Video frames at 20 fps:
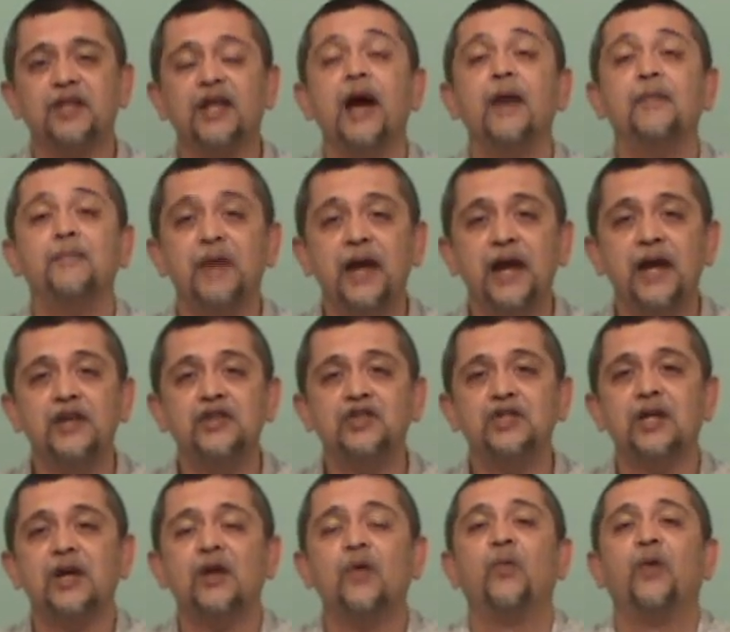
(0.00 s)
That
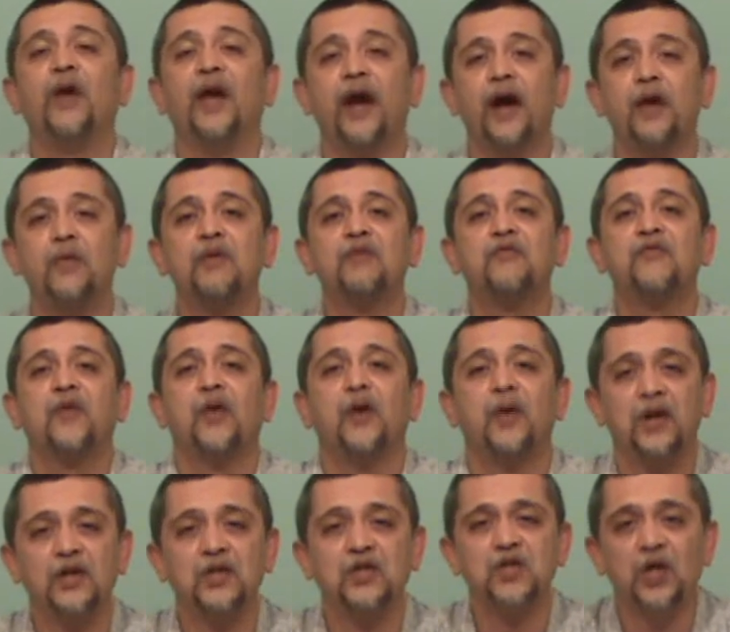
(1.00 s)
means we are
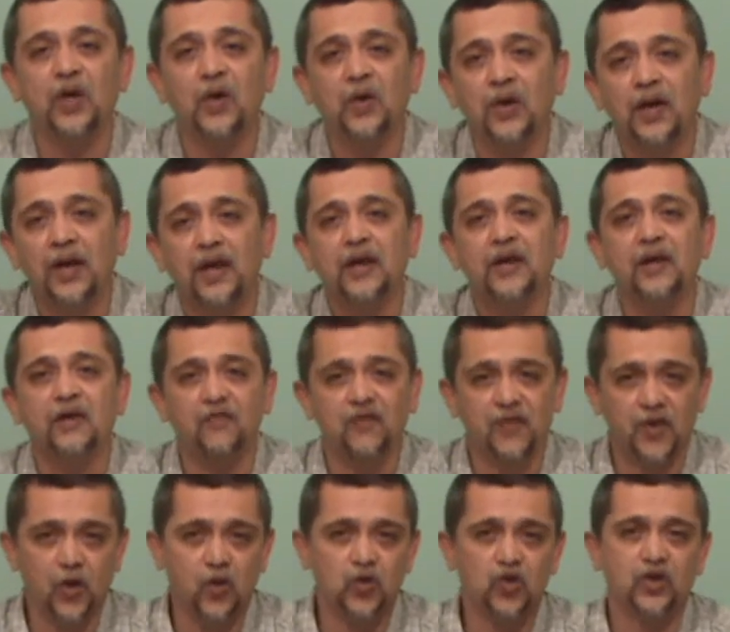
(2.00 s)
referring to the
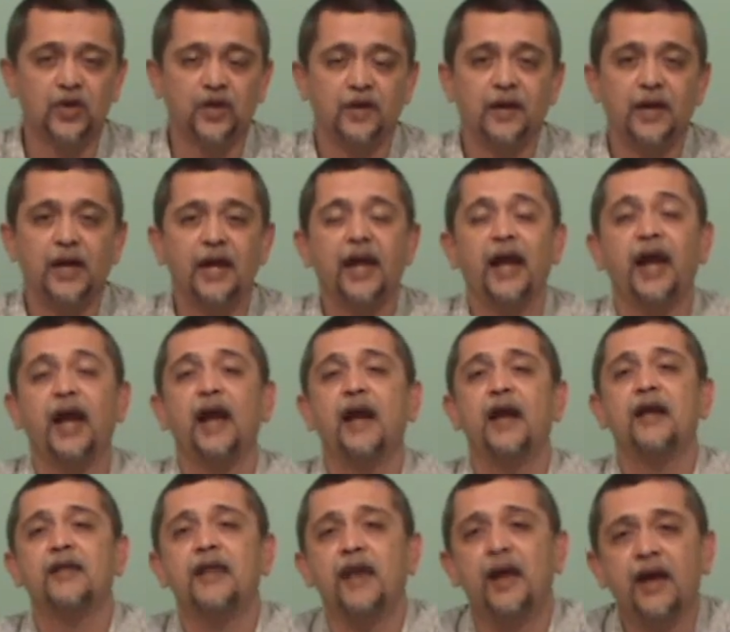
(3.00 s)
future.
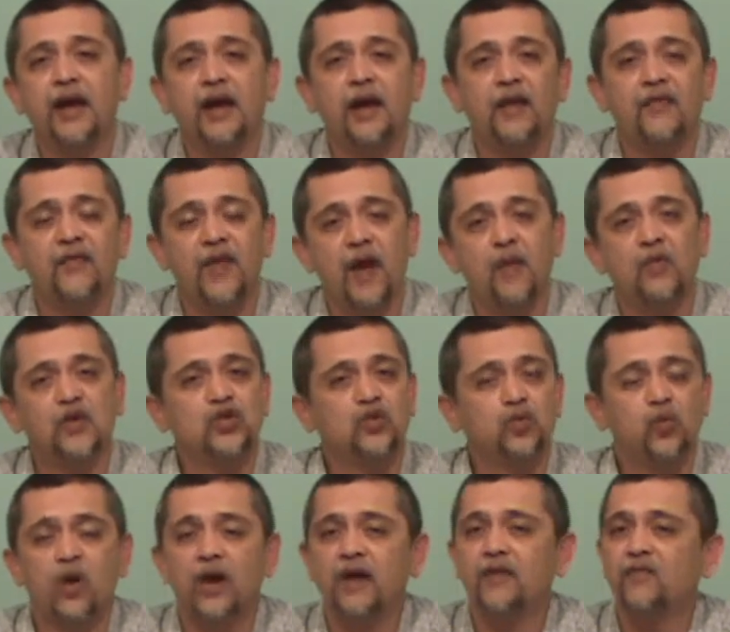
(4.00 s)
And that was
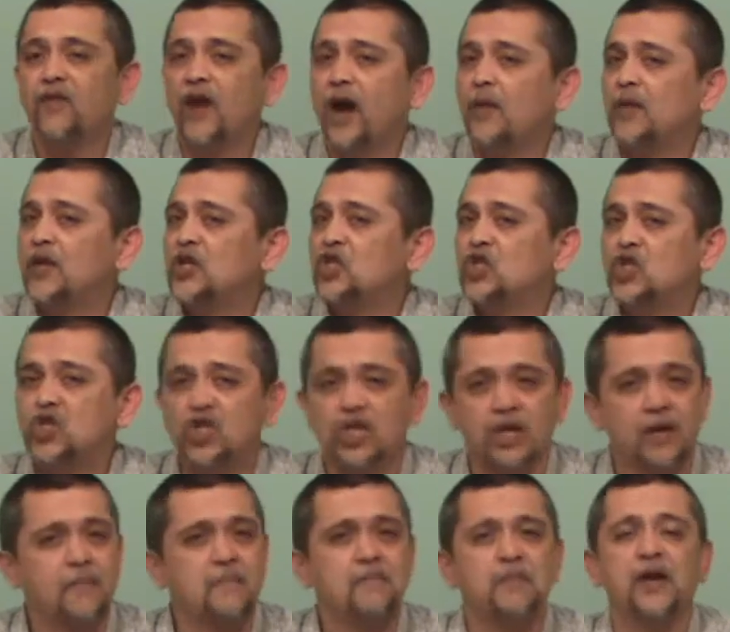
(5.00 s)
one very
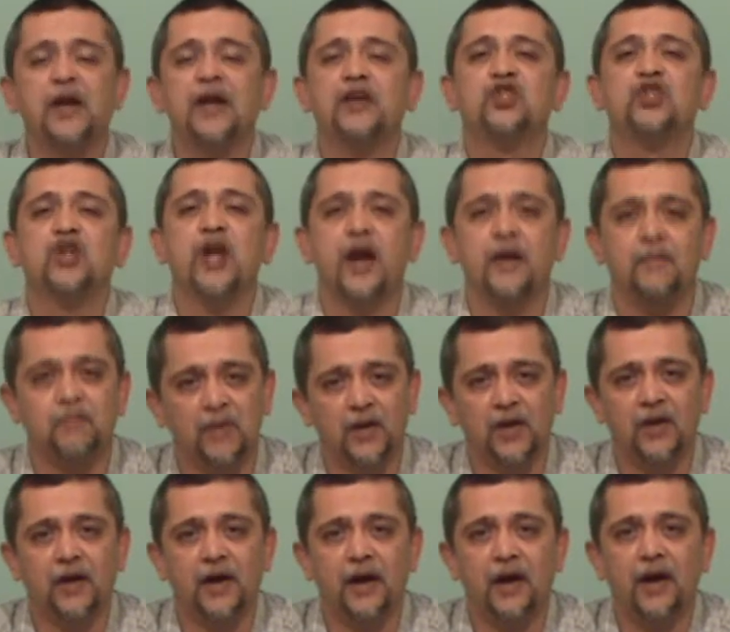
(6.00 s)
simple
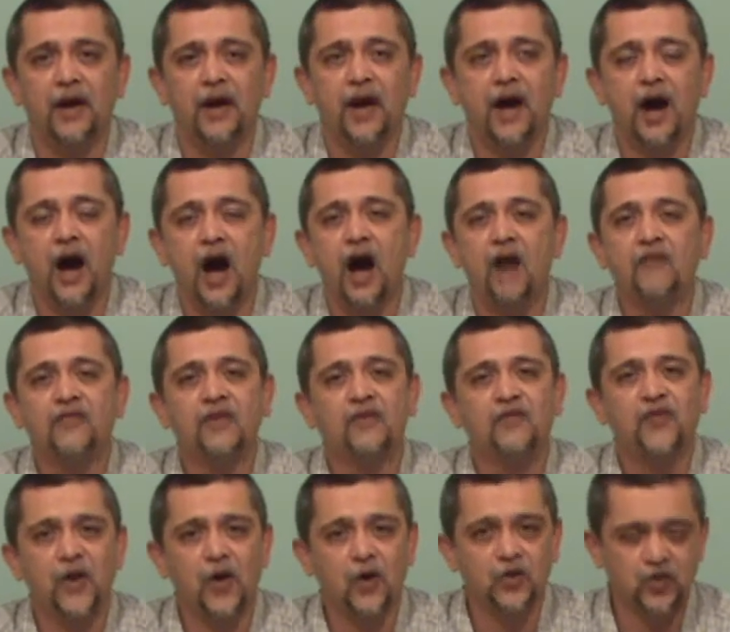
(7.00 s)
example of the
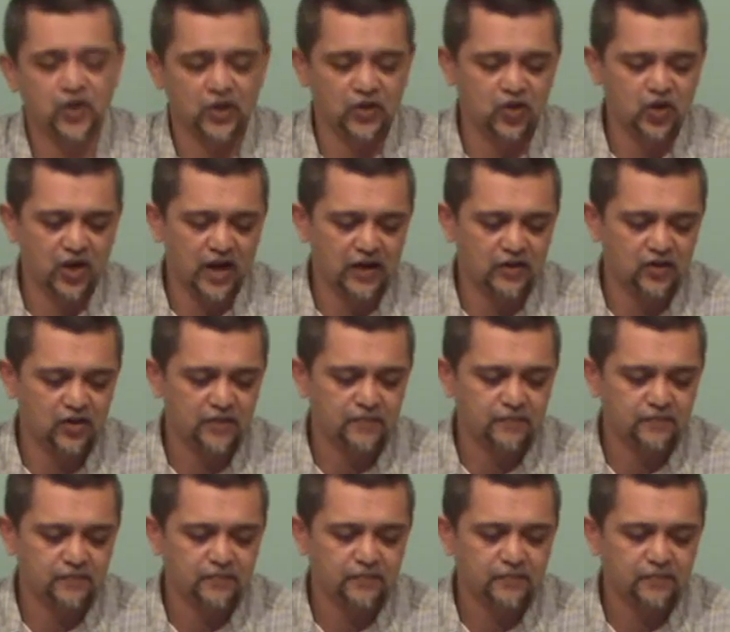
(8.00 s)
future tense.
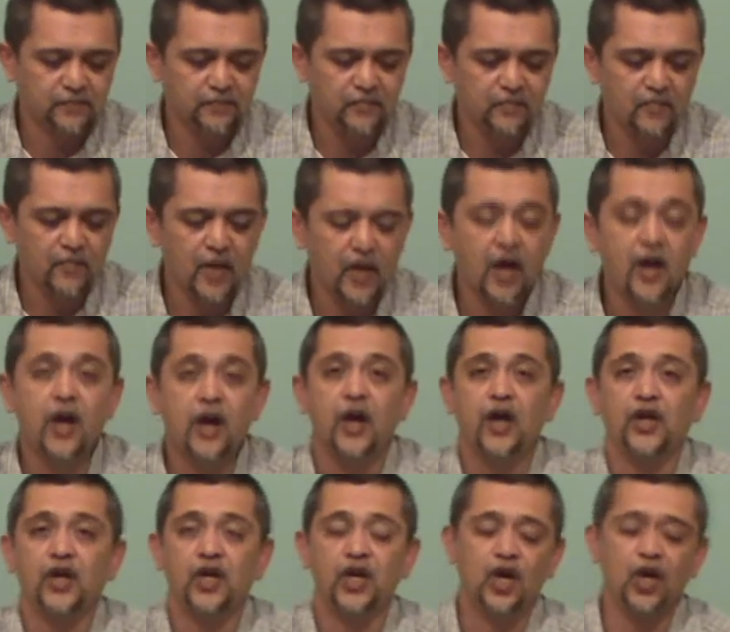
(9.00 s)

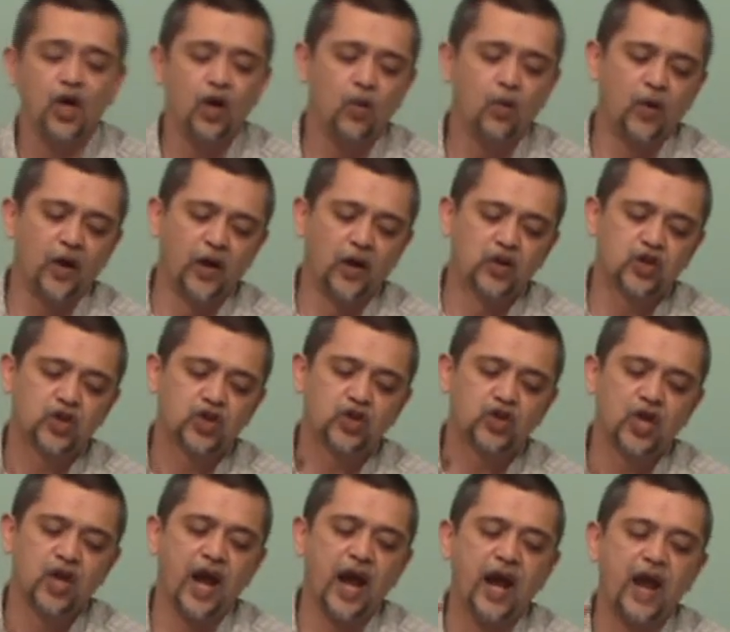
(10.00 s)
You will
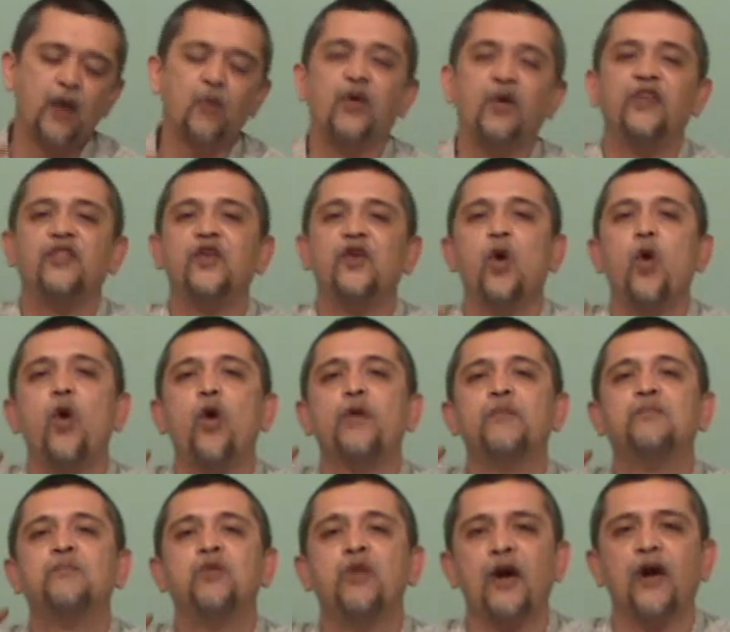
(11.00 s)
stay with
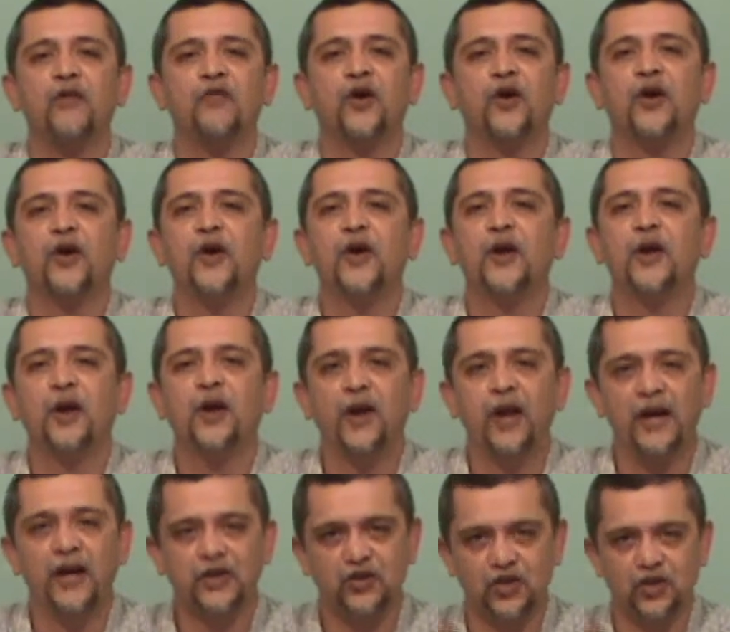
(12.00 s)
your brother
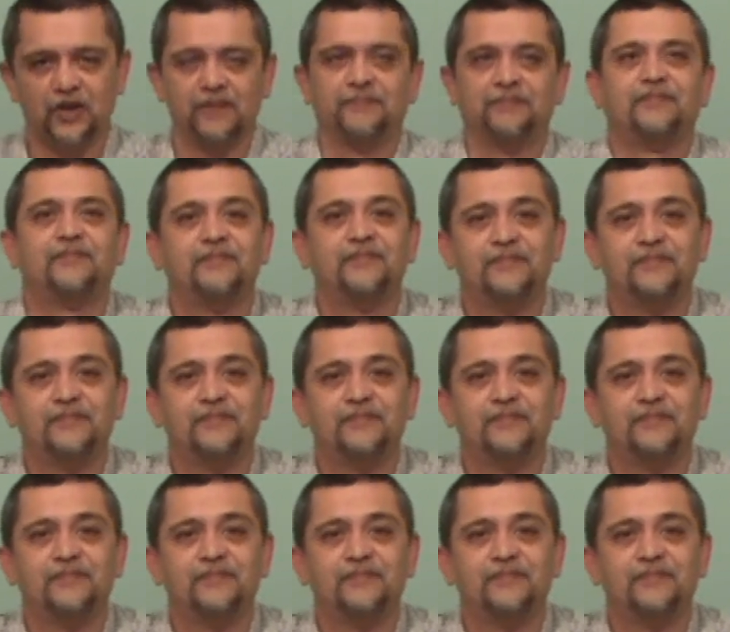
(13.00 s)
later.